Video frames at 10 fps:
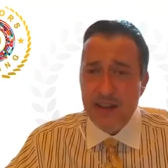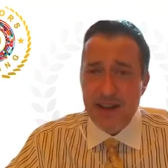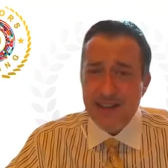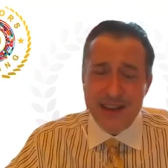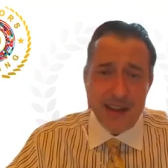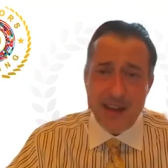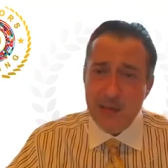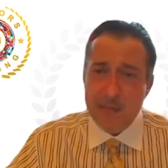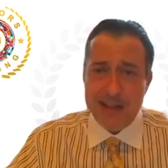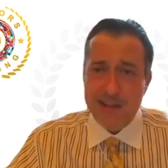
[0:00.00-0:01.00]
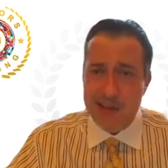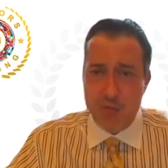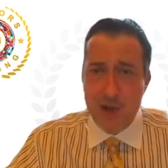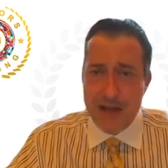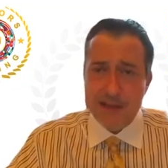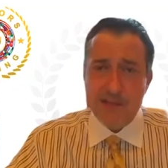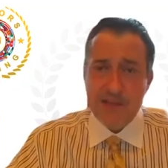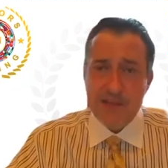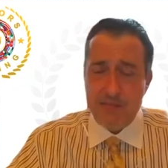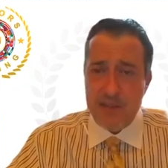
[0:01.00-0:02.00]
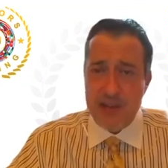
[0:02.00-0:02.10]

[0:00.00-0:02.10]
and thinking about their wallets.